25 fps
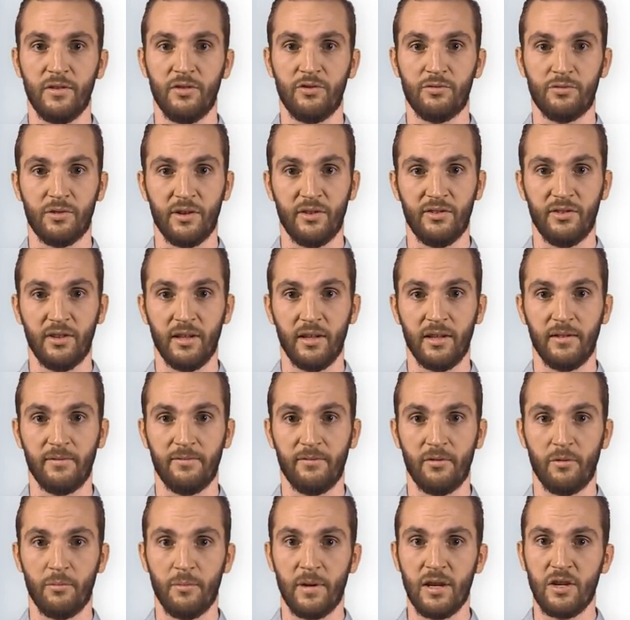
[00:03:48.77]
interesting
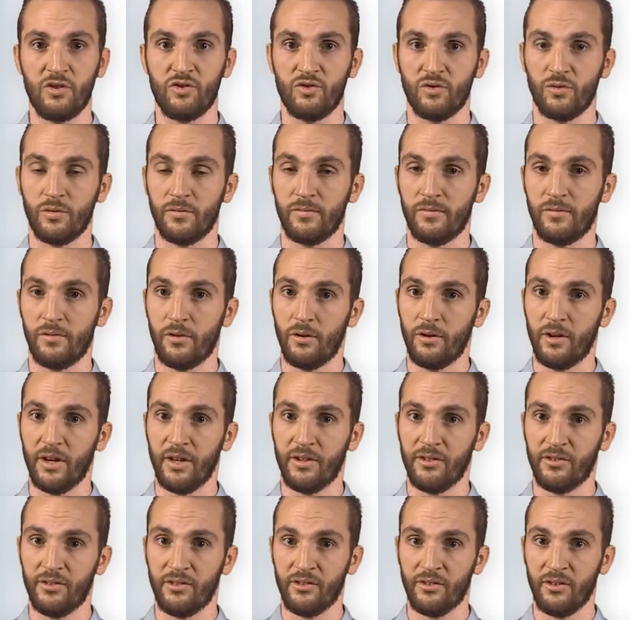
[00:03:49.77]
information on
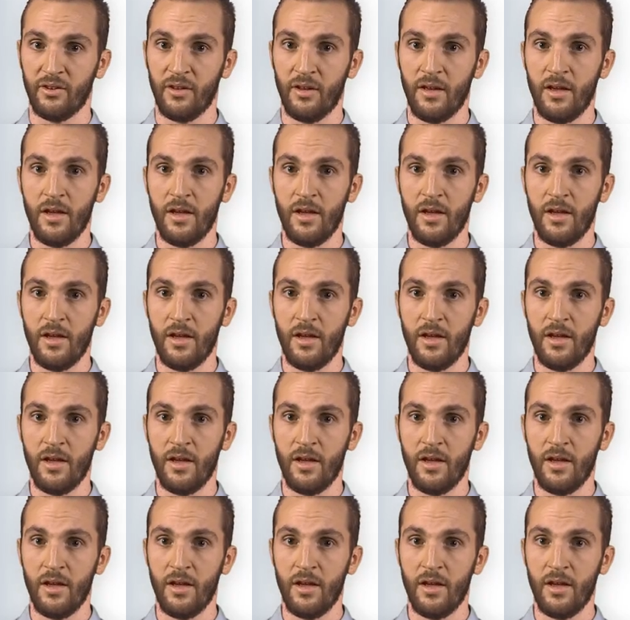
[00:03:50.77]
forests.